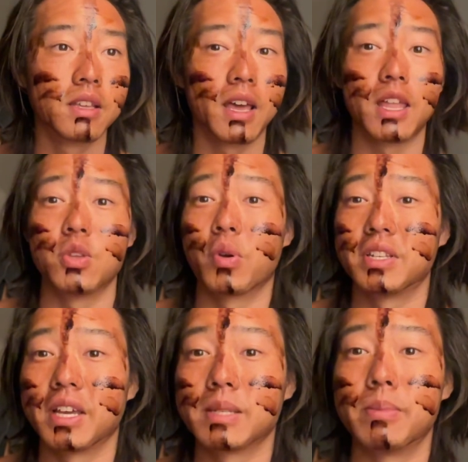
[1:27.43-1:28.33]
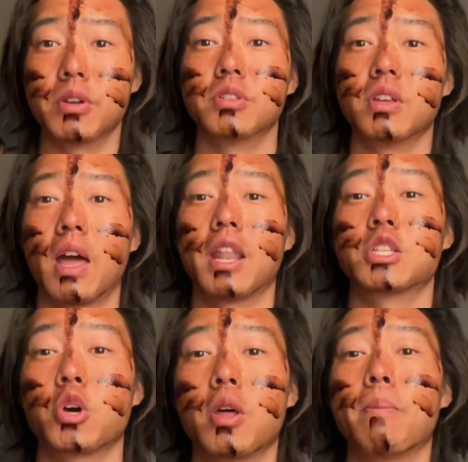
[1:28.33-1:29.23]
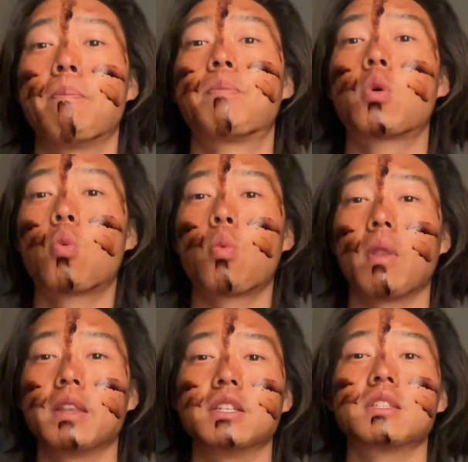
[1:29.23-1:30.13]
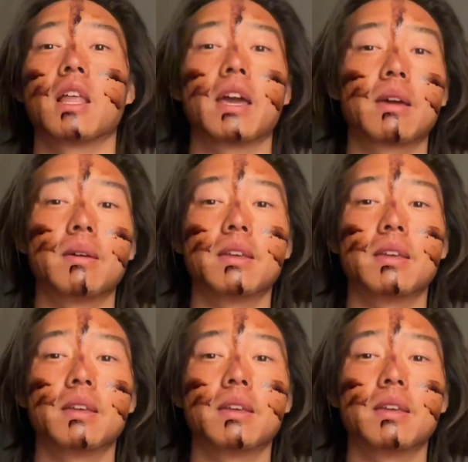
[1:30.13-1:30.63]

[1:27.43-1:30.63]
And you'll get to experience it, and it's gonna just like